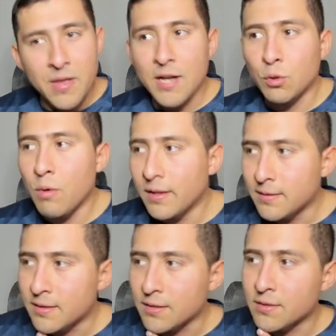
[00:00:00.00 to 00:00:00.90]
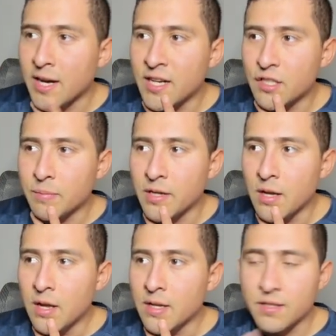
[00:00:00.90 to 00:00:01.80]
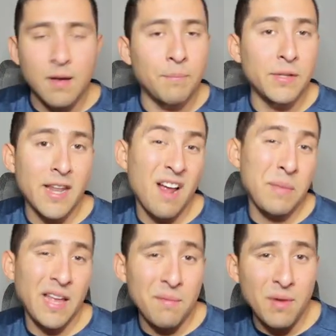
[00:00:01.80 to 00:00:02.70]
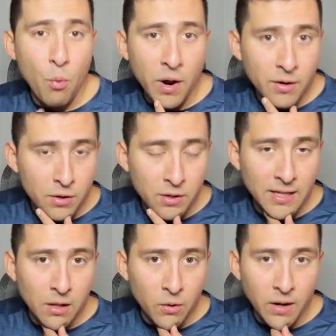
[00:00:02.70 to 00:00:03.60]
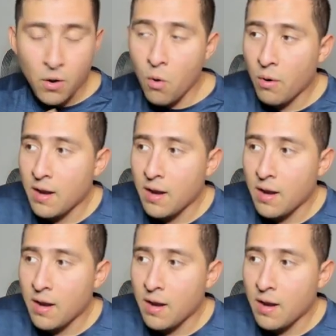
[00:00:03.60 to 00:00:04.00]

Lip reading: that's why this excites me. It's something that I became aware of not that long ago.